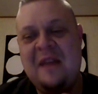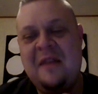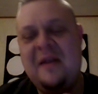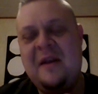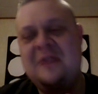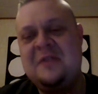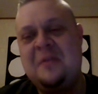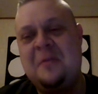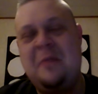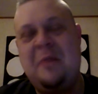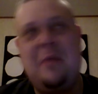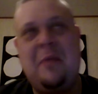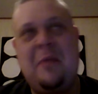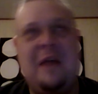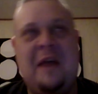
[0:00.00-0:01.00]
there are some
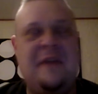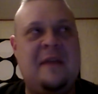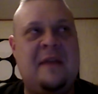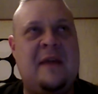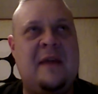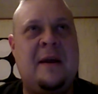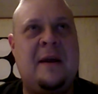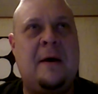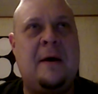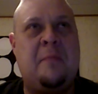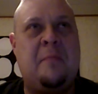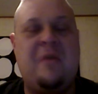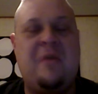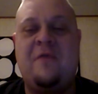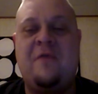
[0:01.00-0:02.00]
people I think that uh,
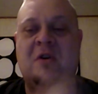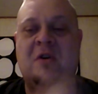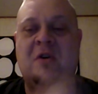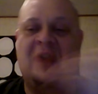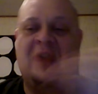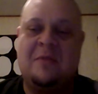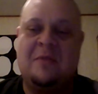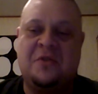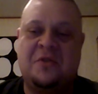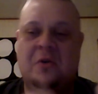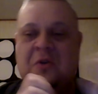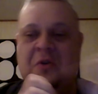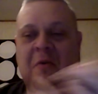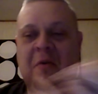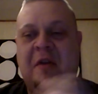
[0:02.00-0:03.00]
prefer some
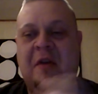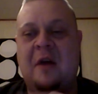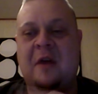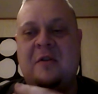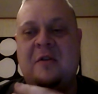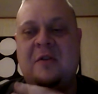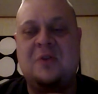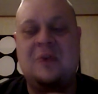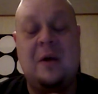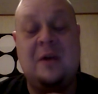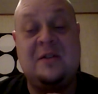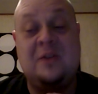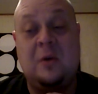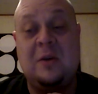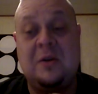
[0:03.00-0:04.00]
stores over the other. So
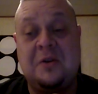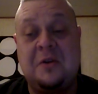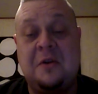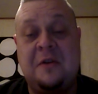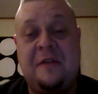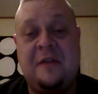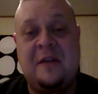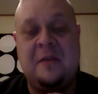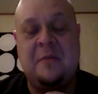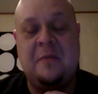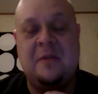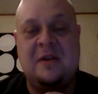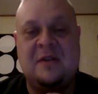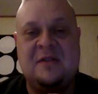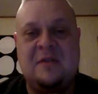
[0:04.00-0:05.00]
that's always a good thing to
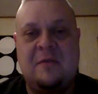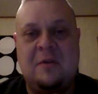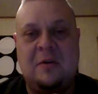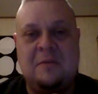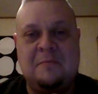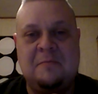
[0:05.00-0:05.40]
be on several.